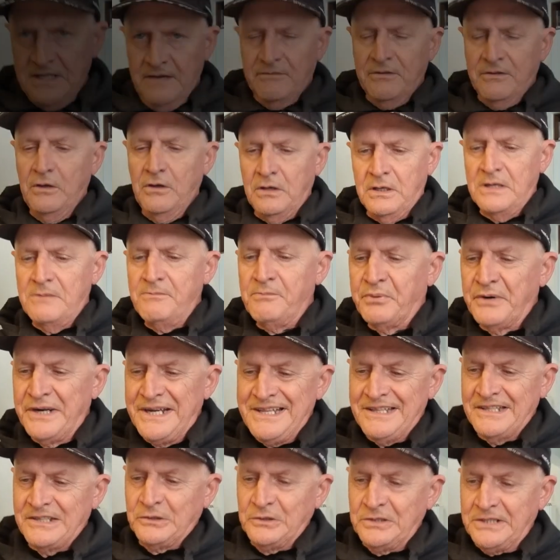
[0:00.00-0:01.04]
have a
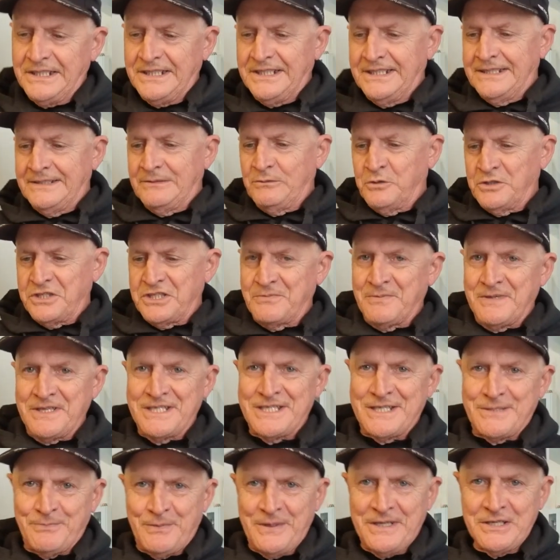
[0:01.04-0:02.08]
brief look at what's
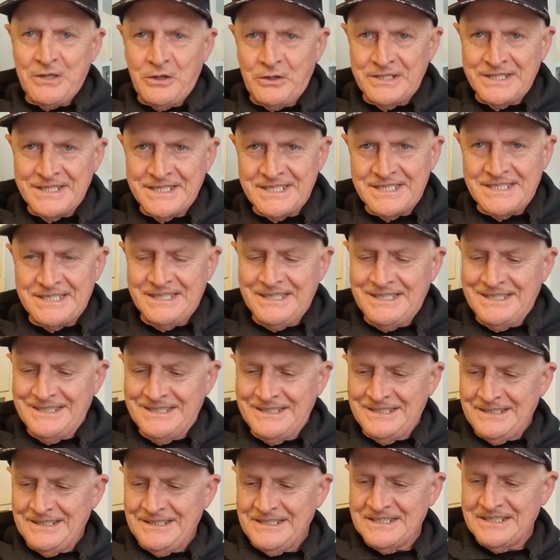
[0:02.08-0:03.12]
been spent on this thing
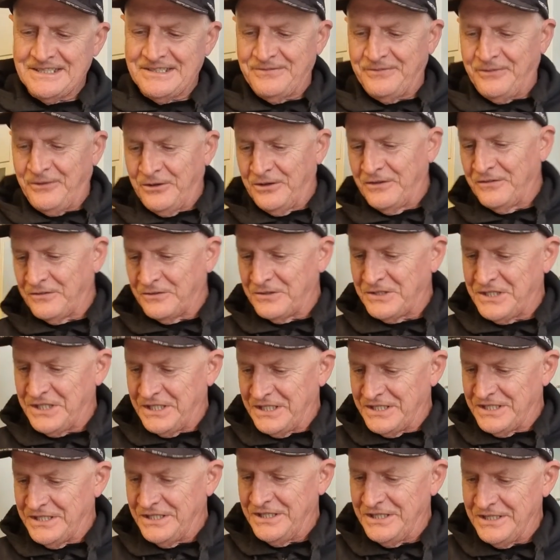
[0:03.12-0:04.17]
in the last 5 or
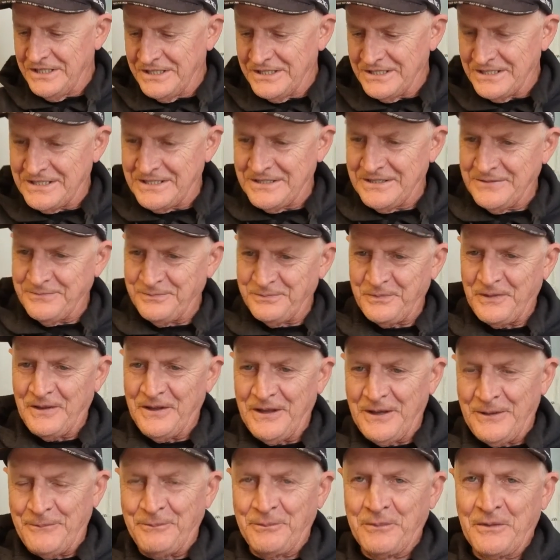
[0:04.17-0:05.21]
6 years.
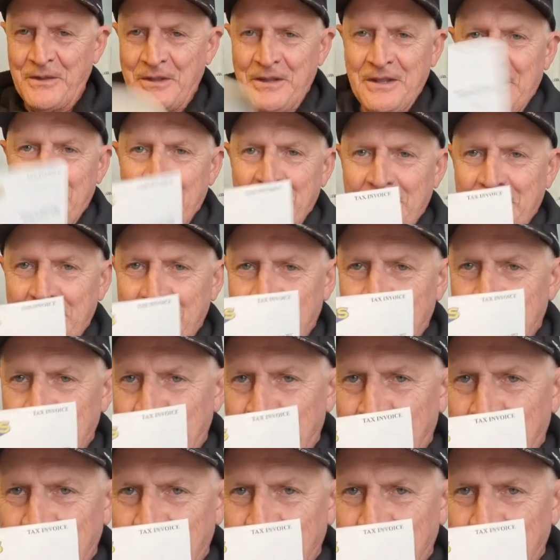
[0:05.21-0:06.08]
We've got